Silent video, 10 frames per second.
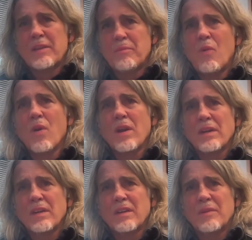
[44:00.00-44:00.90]

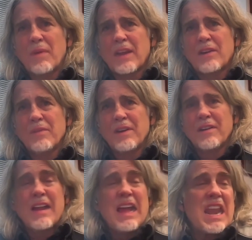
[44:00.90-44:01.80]
important to my
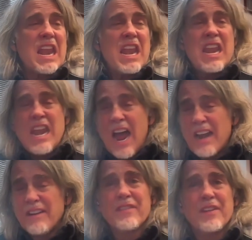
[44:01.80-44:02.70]
career.
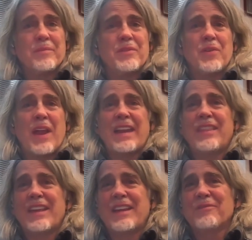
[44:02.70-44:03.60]
None of them do
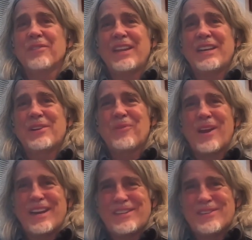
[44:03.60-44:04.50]
anything related to
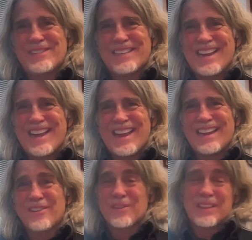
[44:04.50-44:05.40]
what I do
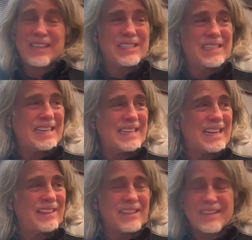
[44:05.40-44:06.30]
today, or at least didn't
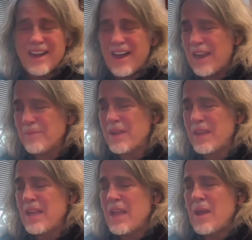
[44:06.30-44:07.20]
at the time.
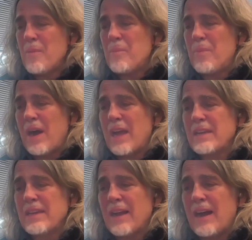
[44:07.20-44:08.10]

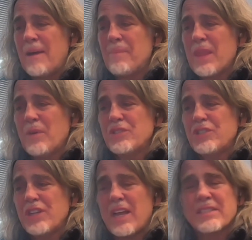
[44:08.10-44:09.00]
But it was
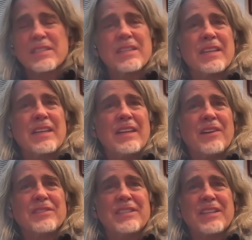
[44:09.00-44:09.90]
just, you know,